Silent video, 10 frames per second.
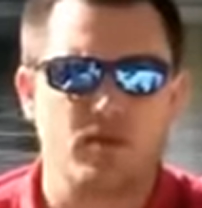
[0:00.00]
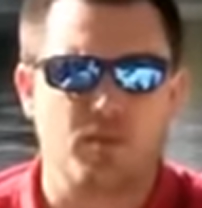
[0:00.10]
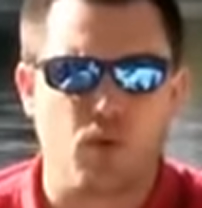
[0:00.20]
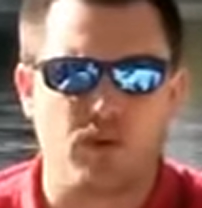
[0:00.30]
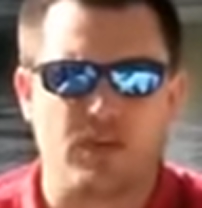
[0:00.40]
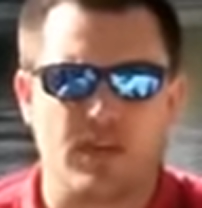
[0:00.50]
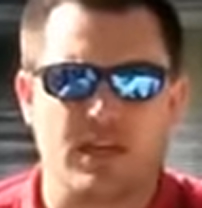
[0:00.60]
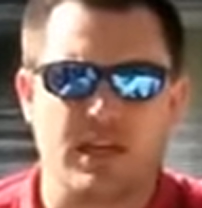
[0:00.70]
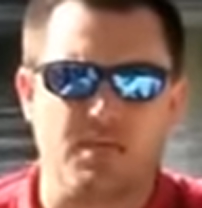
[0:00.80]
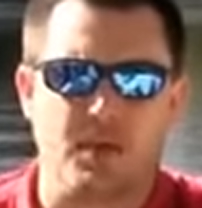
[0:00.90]
important thing
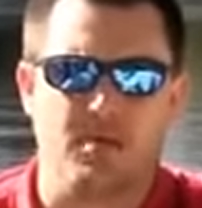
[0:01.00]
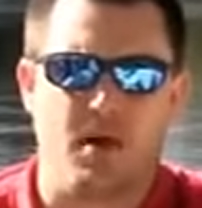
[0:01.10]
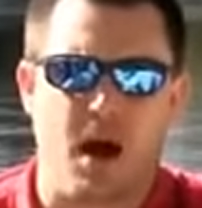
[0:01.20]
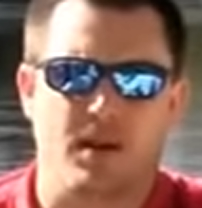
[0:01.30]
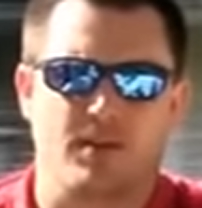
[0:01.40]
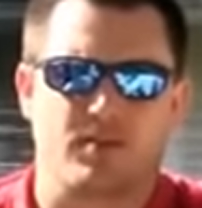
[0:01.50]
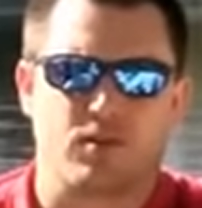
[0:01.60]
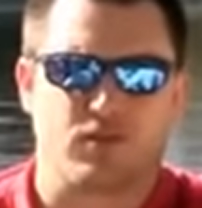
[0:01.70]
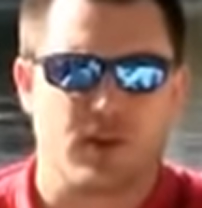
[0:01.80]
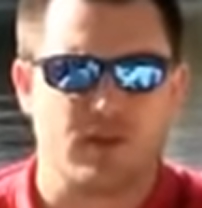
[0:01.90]
to keep in mind is
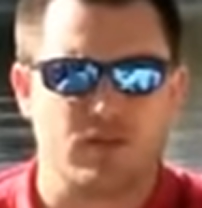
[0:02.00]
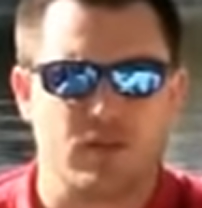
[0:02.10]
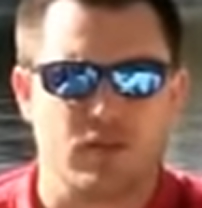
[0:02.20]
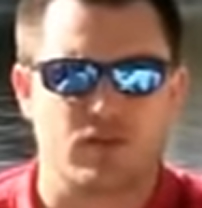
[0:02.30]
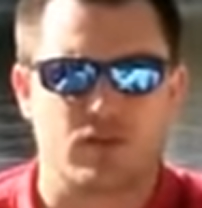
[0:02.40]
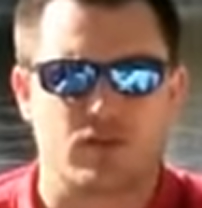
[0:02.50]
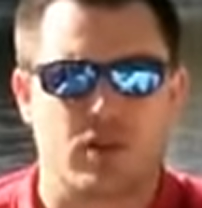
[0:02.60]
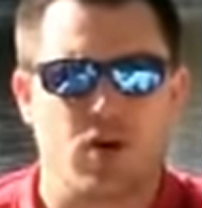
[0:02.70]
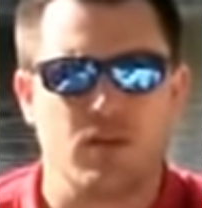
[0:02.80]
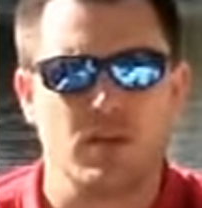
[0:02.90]
that transducers
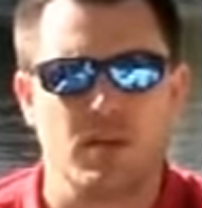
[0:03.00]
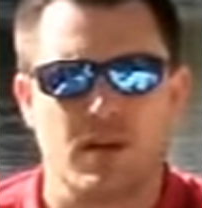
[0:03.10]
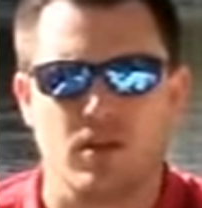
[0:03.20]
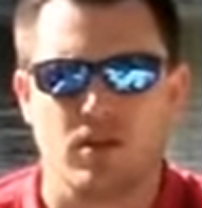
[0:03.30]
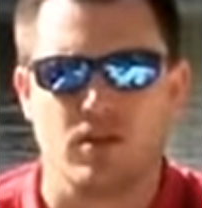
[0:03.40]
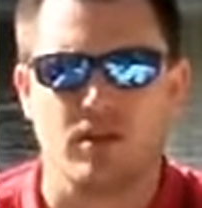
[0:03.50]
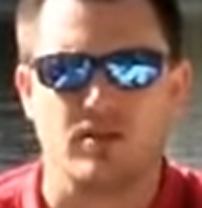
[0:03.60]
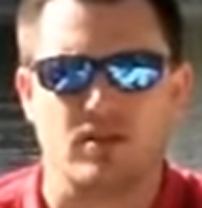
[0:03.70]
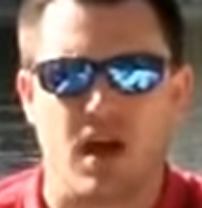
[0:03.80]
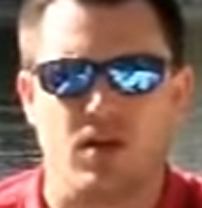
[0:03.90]
can only be glued
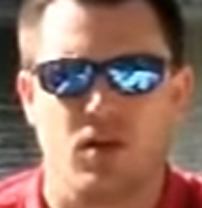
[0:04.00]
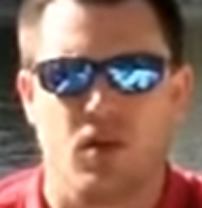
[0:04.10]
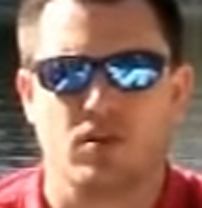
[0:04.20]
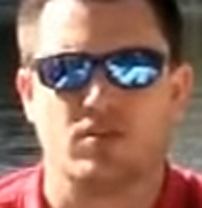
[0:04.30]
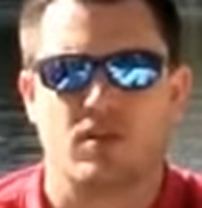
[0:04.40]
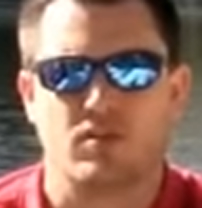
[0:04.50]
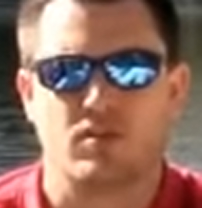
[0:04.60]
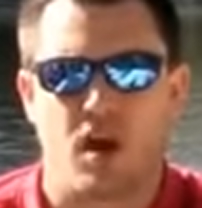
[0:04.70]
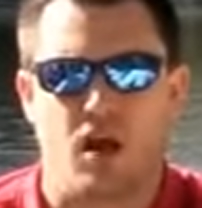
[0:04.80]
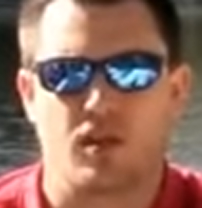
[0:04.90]
inside hulls that are
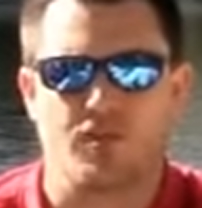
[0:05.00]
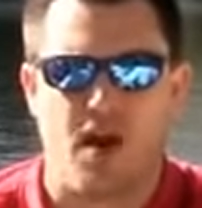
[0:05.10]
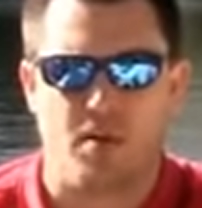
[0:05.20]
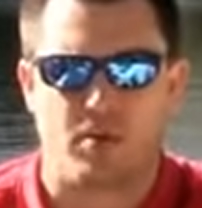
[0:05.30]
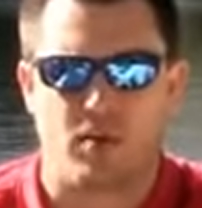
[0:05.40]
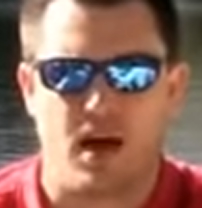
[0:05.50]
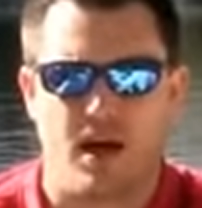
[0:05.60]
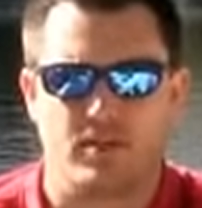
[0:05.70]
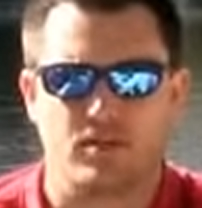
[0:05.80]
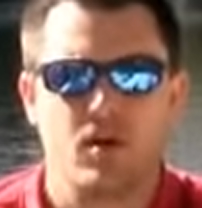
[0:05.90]
solid
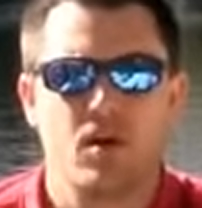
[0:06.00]
fiberglass